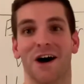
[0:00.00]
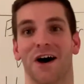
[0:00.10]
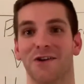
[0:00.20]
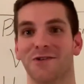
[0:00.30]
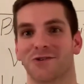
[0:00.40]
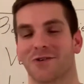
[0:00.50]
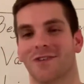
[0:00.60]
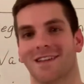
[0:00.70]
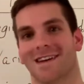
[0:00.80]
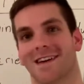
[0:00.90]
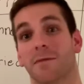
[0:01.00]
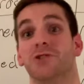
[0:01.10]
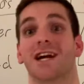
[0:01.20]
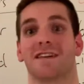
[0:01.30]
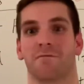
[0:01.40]
a neutral, uh,
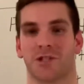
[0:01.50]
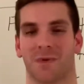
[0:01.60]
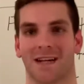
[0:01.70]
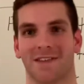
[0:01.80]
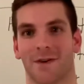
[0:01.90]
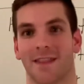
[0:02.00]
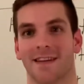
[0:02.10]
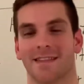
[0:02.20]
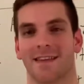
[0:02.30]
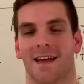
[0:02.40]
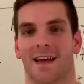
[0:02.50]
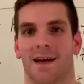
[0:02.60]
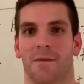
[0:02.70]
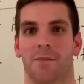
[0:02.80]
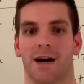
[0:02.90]
objective perspective on this,
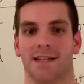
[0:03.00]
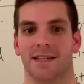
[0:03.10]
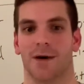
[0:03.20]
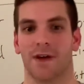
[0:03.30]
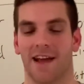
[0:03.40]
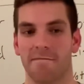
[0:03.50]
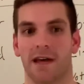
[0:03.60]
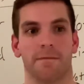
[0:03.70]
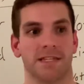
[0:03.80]
but uh, we haven't met him.